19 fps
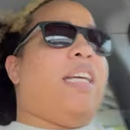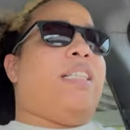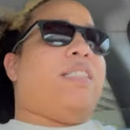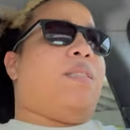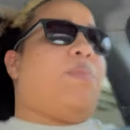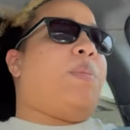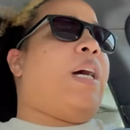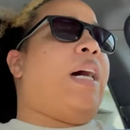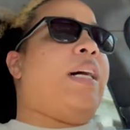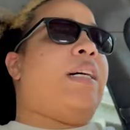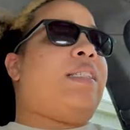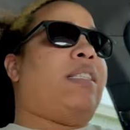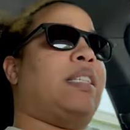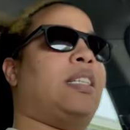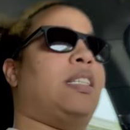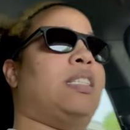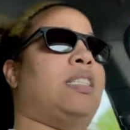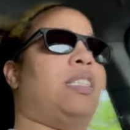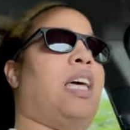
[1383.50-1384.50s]
and some
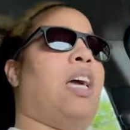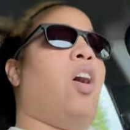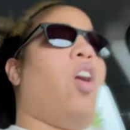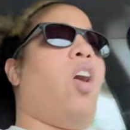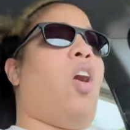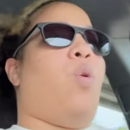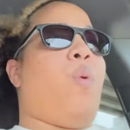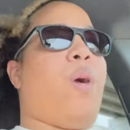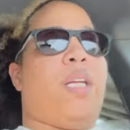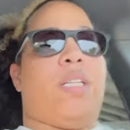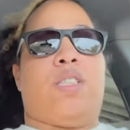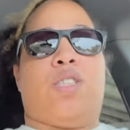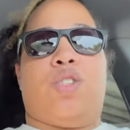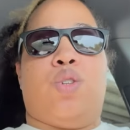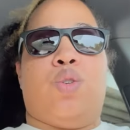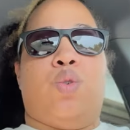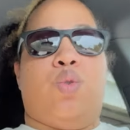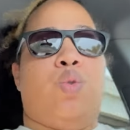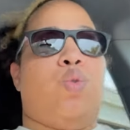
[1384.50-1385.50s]
cousins, they all went
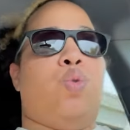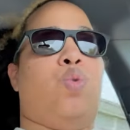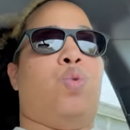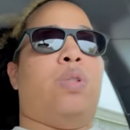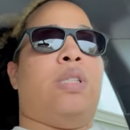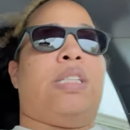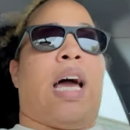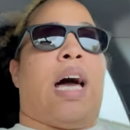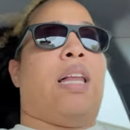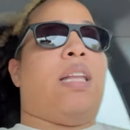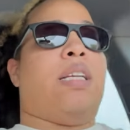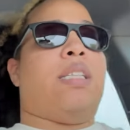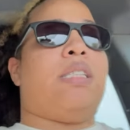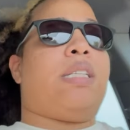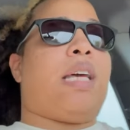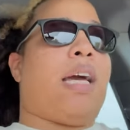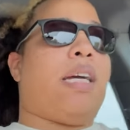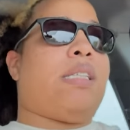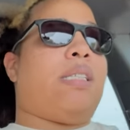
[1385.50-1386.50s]
to Dallas,
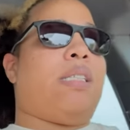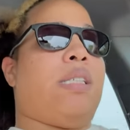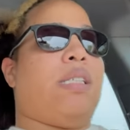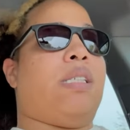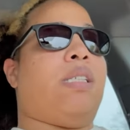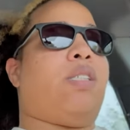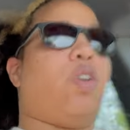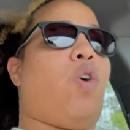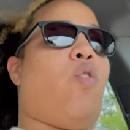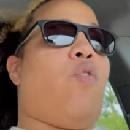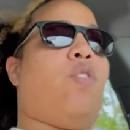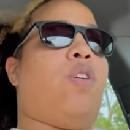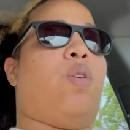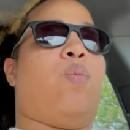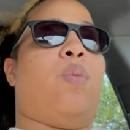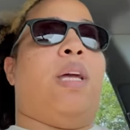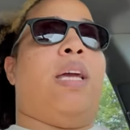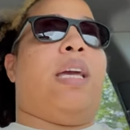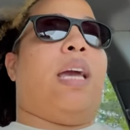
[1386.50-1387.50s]
Texas over the
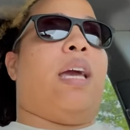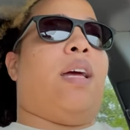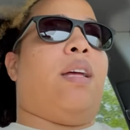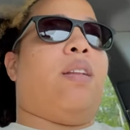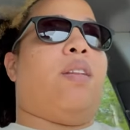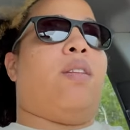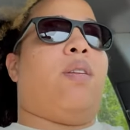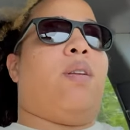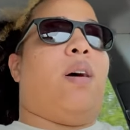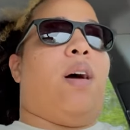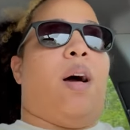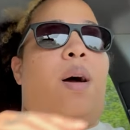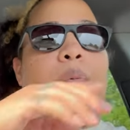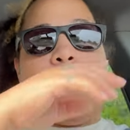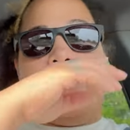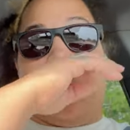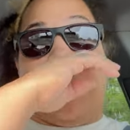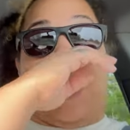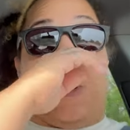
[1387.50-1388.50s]
weekend.
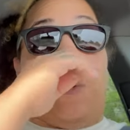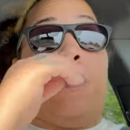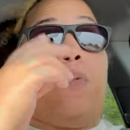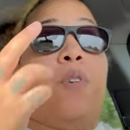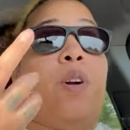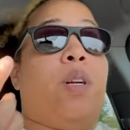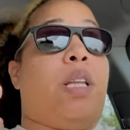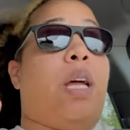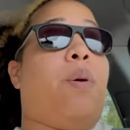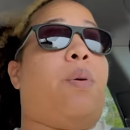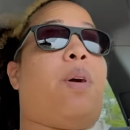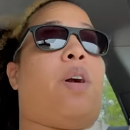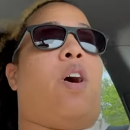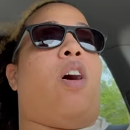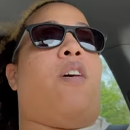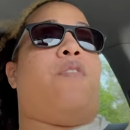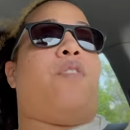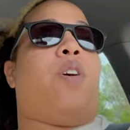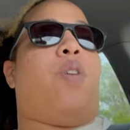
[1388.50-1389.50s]
Um, for, for, they were
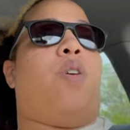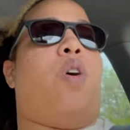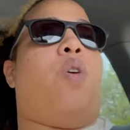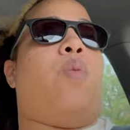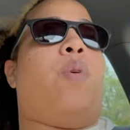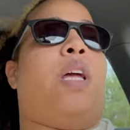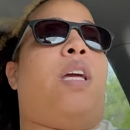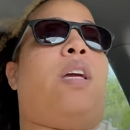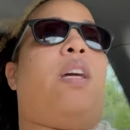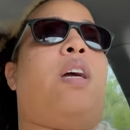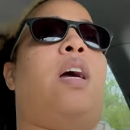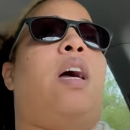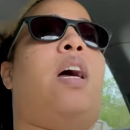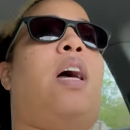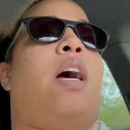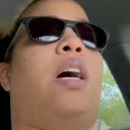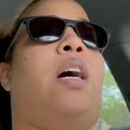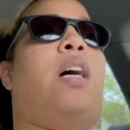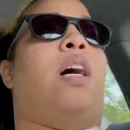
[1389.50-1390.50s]
gone for a whole week.
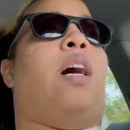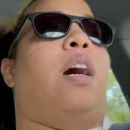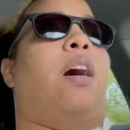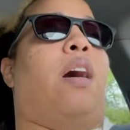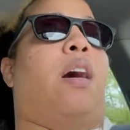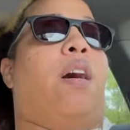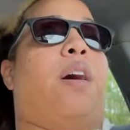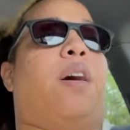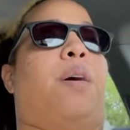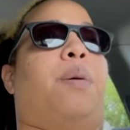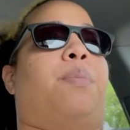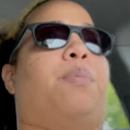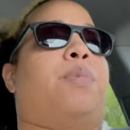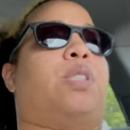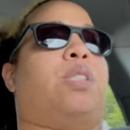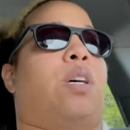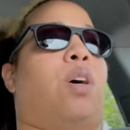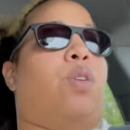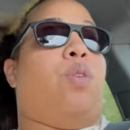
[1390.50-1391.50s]
Um,
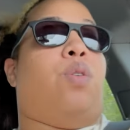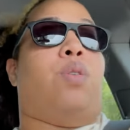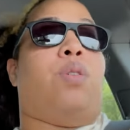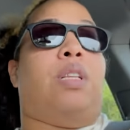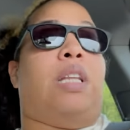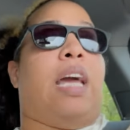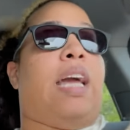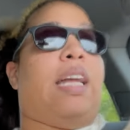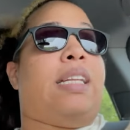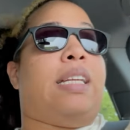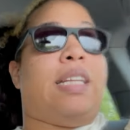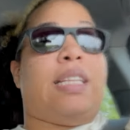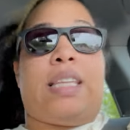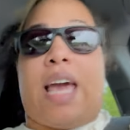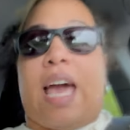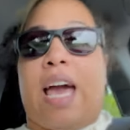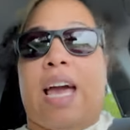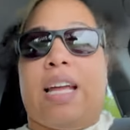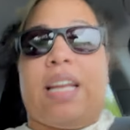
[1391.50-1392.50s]
so they did
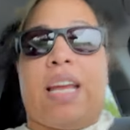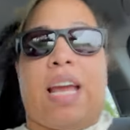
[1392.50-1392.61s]
that,